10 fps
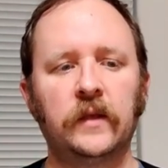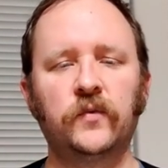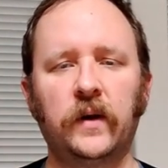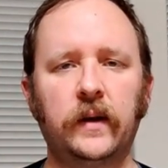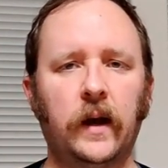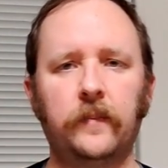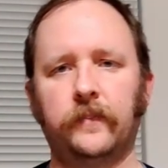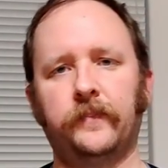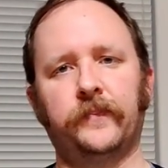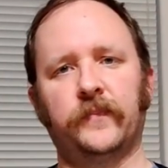This one,
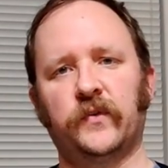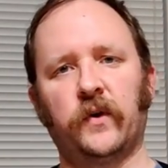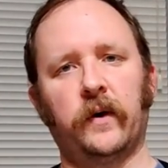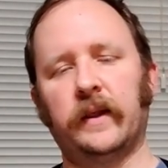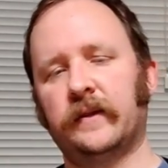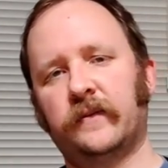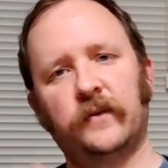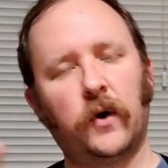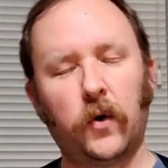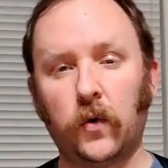I'm sorry, that's
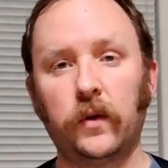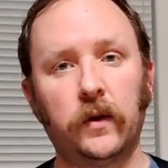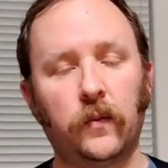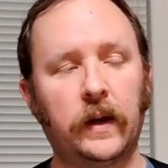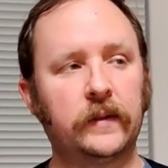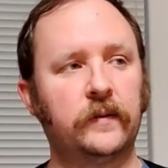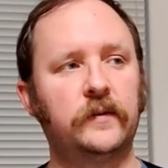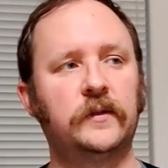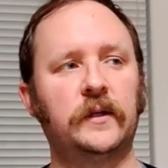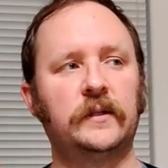totally a wild
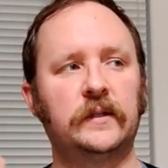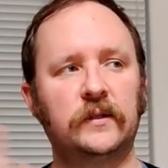goose chase.